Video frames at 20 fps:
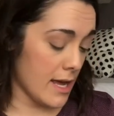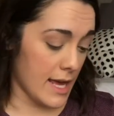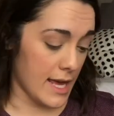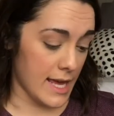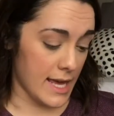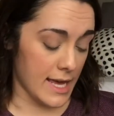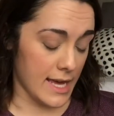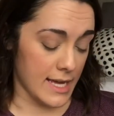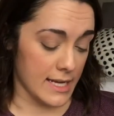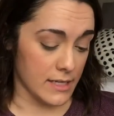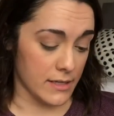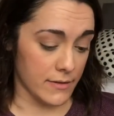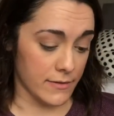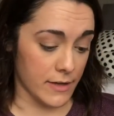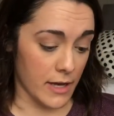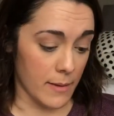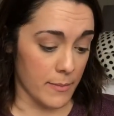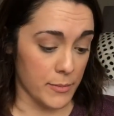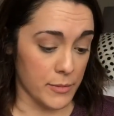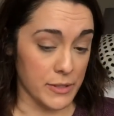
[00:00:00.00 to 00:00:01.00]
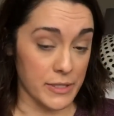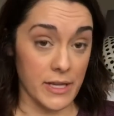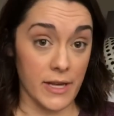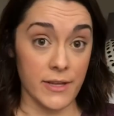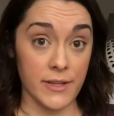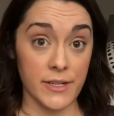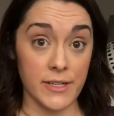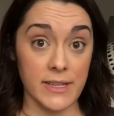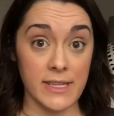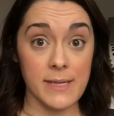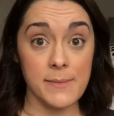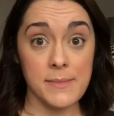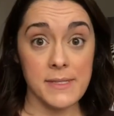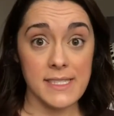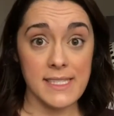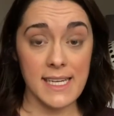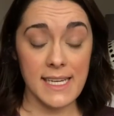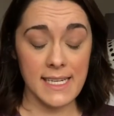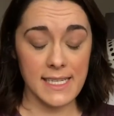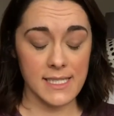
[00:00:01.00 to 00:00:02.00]
and a couple other
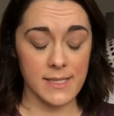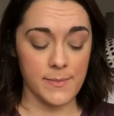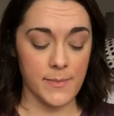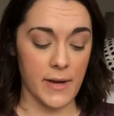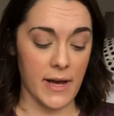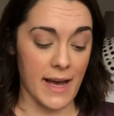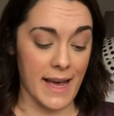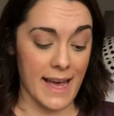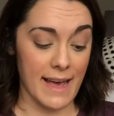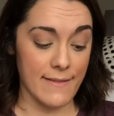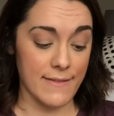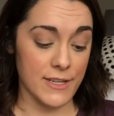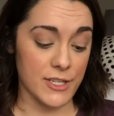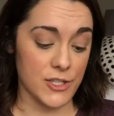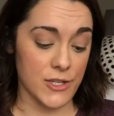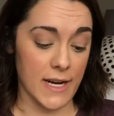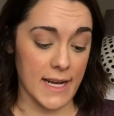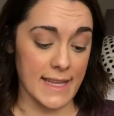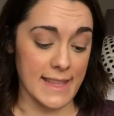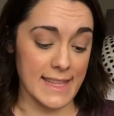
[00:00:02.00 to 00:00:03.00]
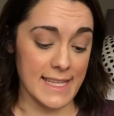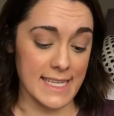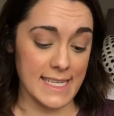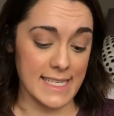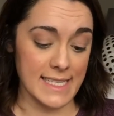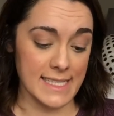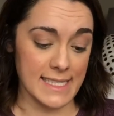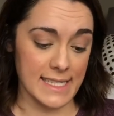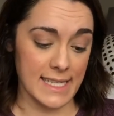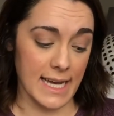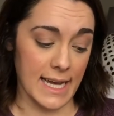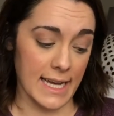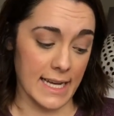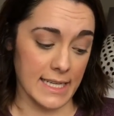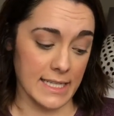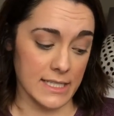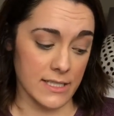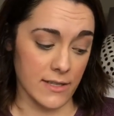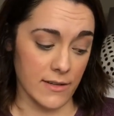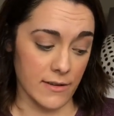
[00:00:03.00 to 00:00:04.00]
lipsticks, but I haven't tried these
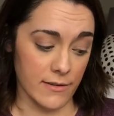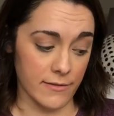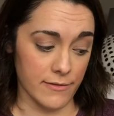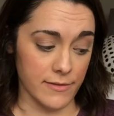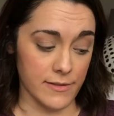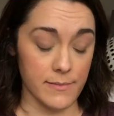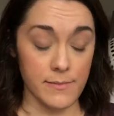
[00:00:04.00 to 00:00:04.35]
kind of